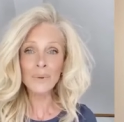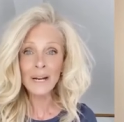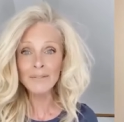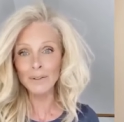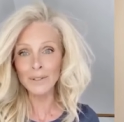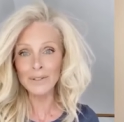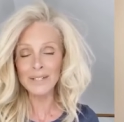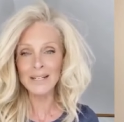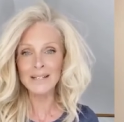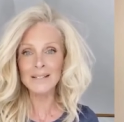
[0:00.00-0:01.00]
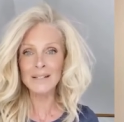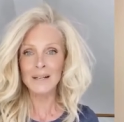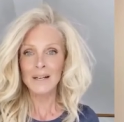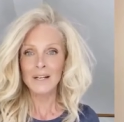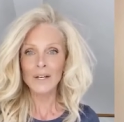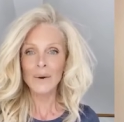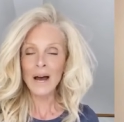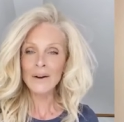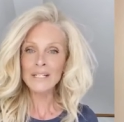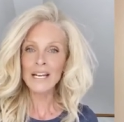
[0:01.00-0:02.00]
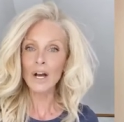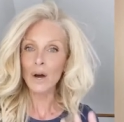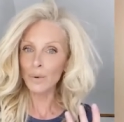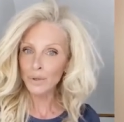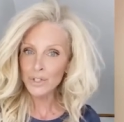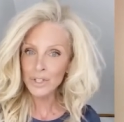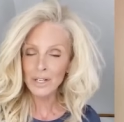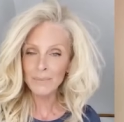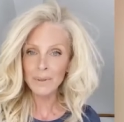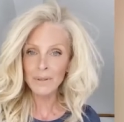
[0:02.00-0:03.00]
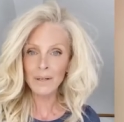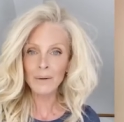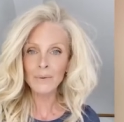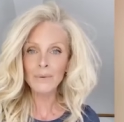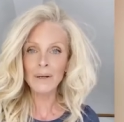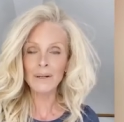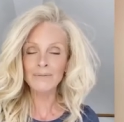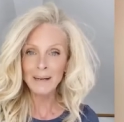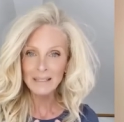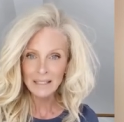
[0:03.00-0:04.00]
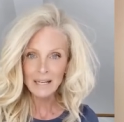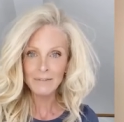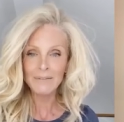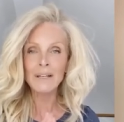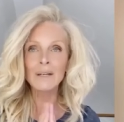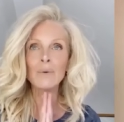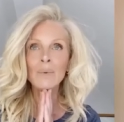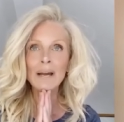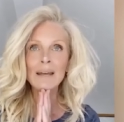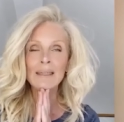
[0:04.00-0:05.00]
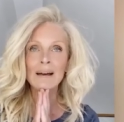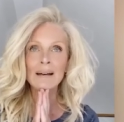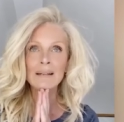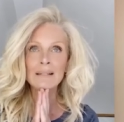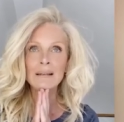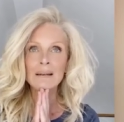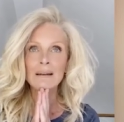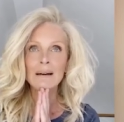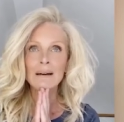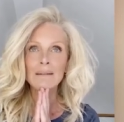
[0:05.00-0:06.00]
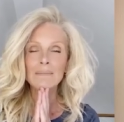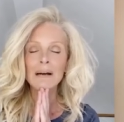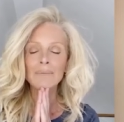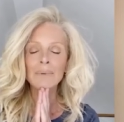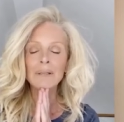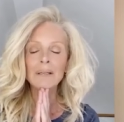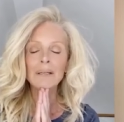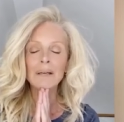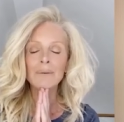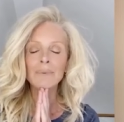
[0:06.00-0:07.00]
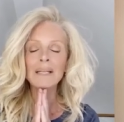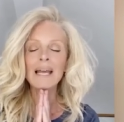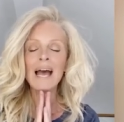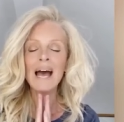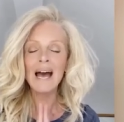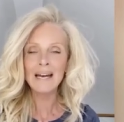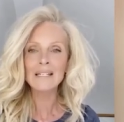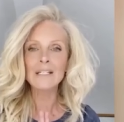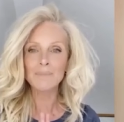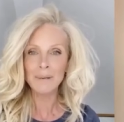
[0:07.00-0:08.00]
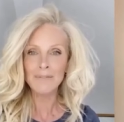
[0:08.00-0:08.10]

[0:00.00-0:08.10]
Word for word: What I've learned is, you know, how to take ownership, you know, of my life in a way that um, I really, I really hadn't